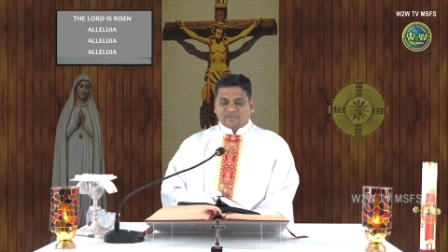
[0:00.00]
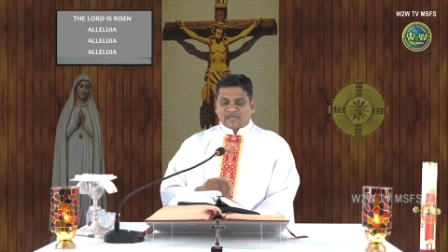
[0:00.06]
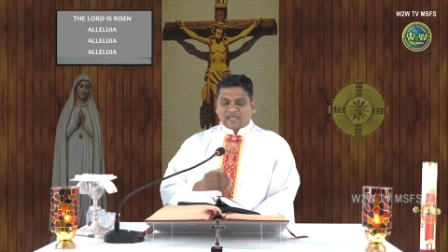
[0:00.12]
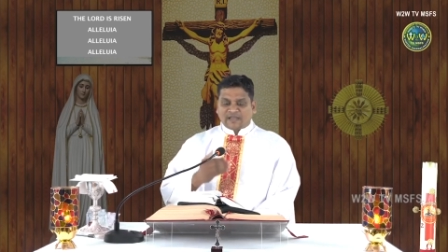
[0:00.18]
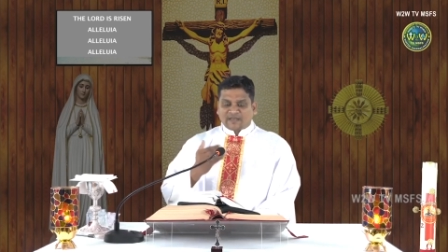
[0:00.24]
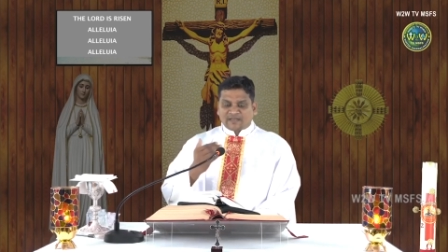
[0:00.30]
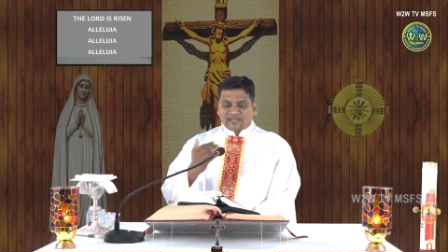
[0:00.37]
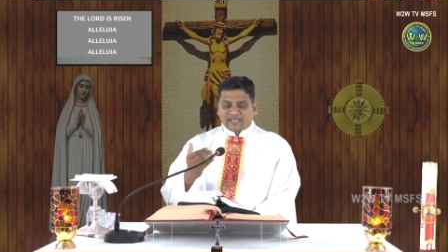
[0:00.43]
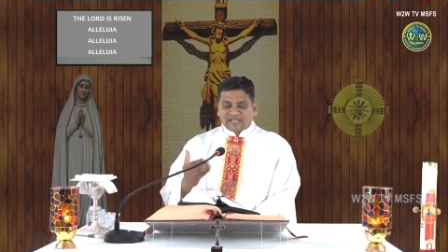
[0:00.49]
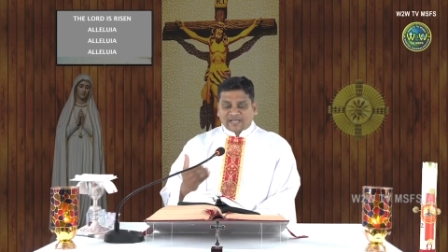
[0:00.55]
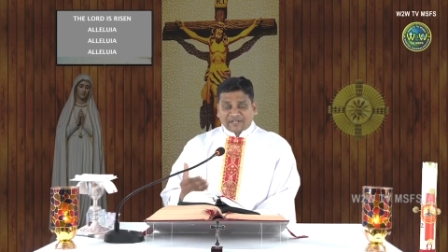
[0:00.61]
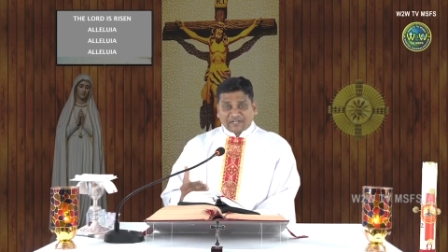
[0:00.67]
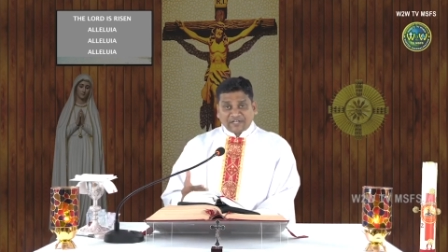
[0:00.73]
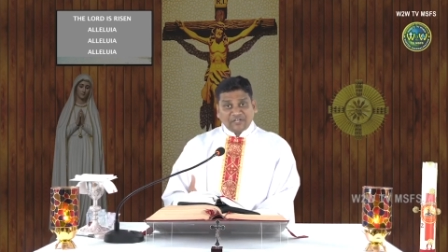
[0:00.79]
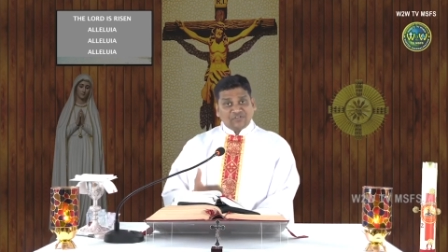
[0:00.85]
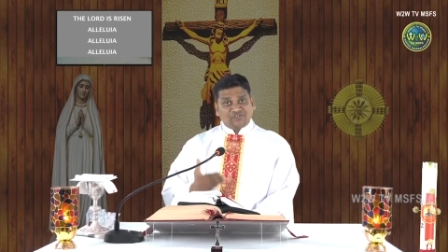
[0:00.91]
And he
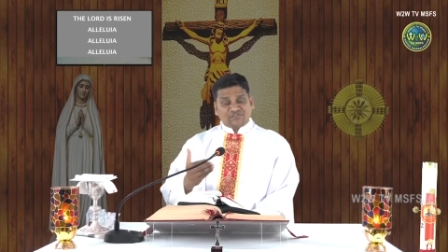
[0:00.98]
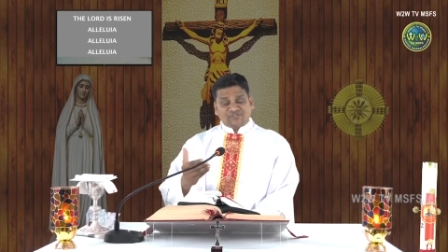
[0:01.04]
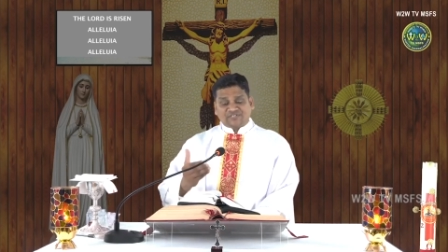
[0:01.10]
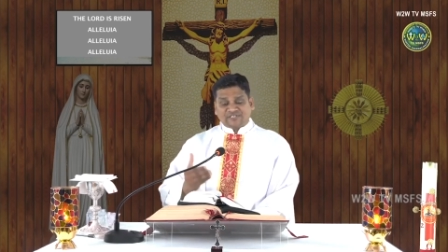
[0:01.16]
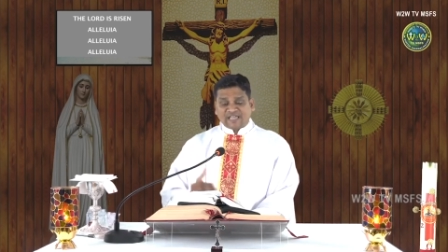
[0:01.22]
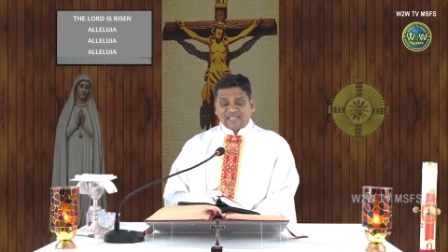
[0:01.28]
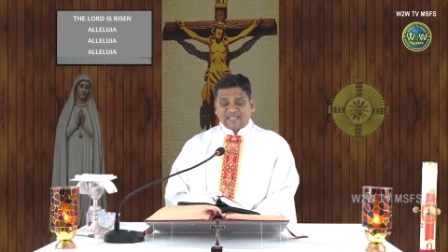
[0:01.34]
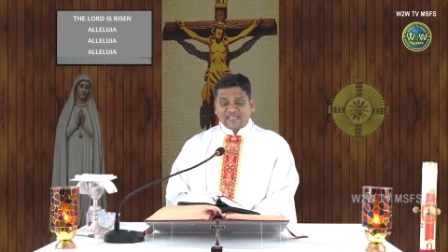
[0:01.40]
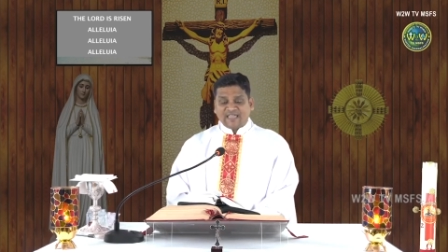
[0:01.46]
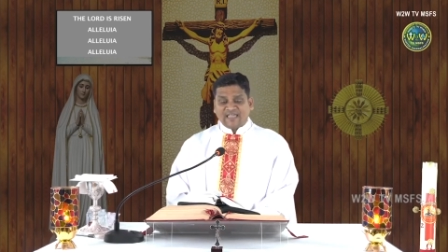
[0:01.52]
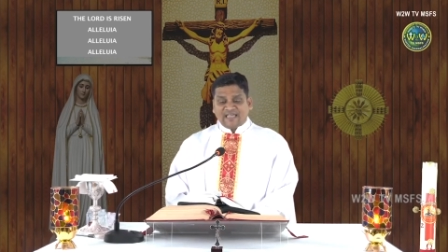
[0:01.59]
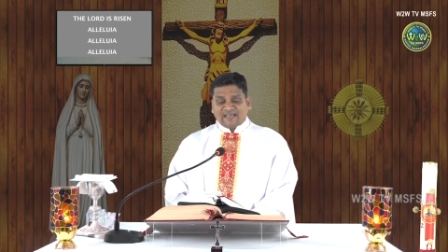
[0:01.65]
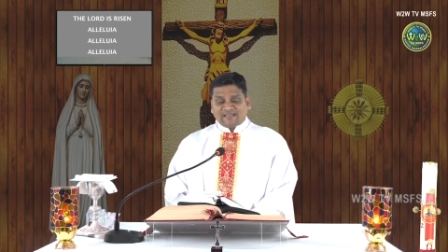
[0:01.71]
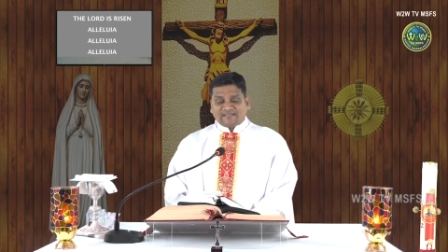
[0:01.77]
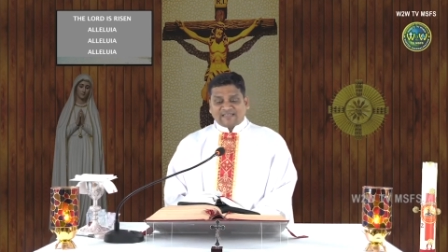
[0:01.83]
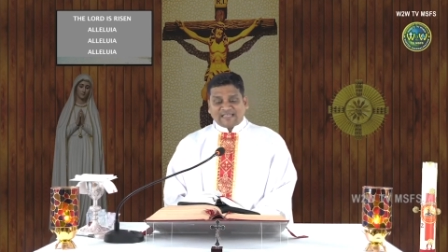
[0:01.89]
continues to say
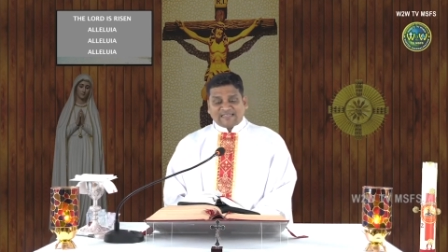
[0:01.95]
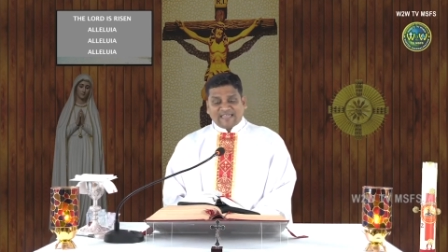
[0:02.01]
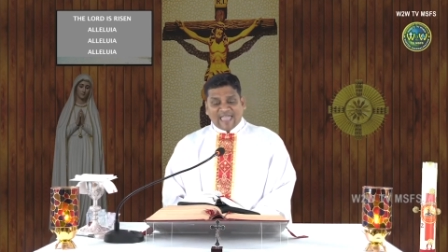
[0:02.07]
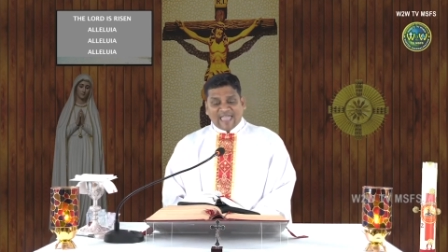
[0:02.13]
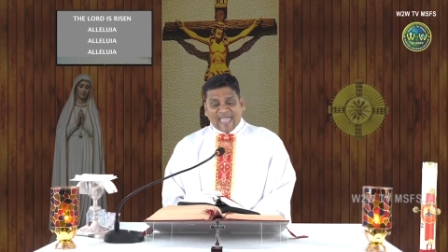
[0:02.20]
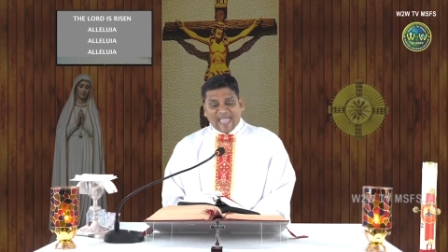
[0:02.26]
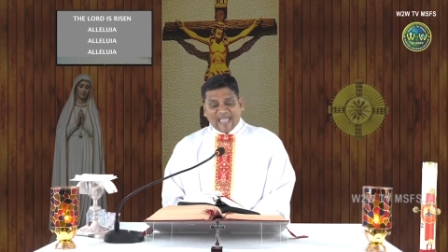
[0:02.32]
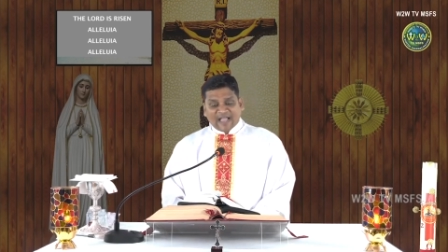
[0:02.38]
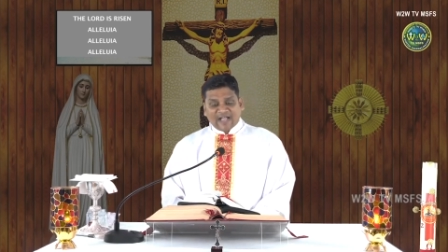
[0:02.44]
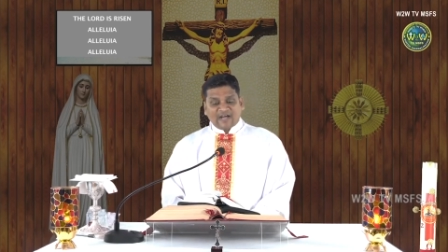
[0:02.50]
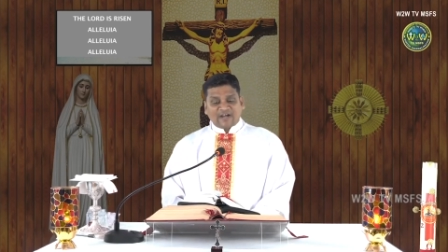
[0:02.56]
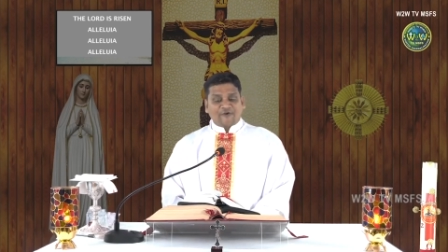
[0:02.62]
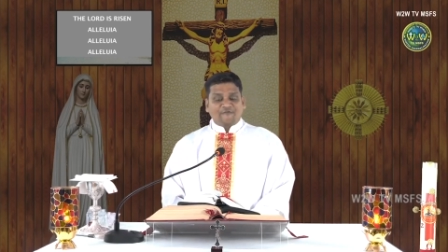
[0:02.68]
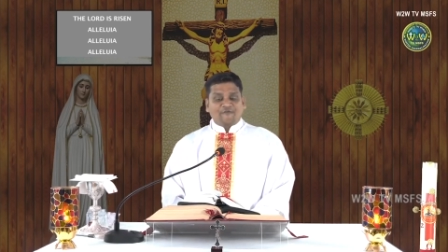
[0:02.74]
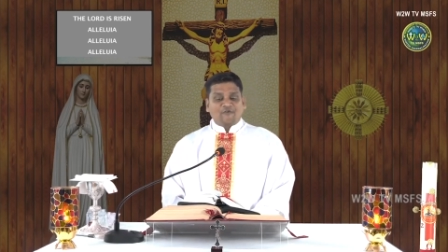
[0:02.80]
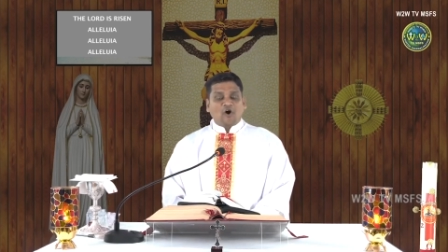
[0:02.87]
that the
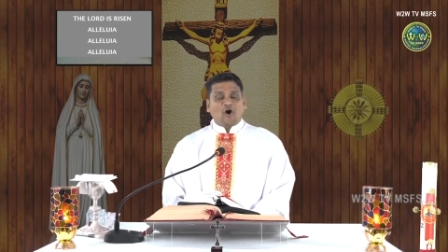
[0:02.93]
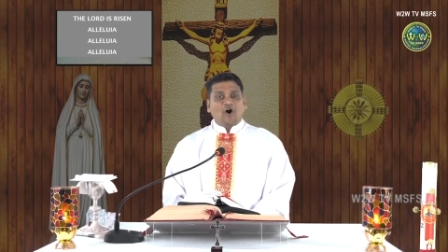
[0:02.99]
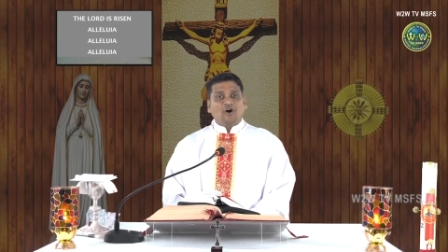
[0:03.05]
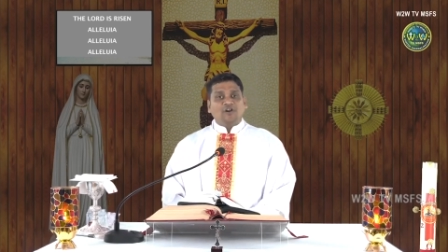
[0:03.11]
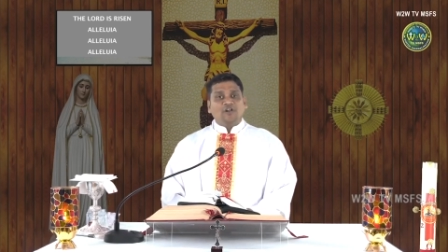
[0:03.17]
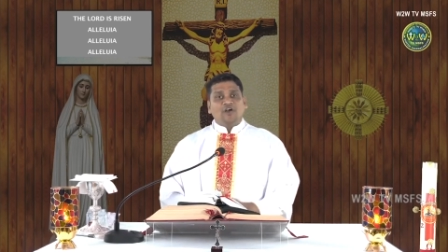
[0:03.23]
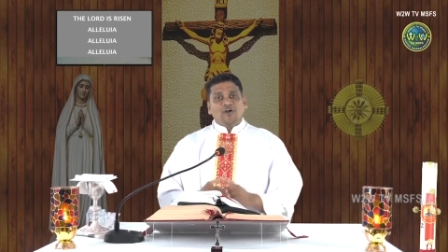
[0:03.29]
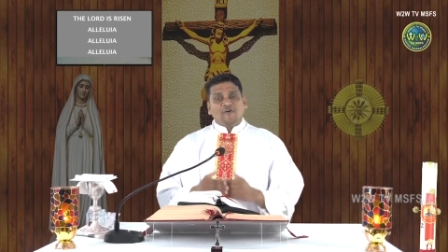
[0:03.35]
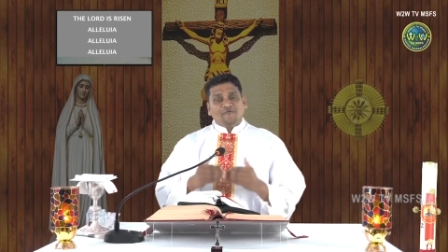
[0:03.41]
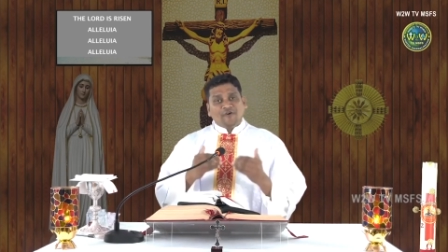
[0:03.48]
anger of God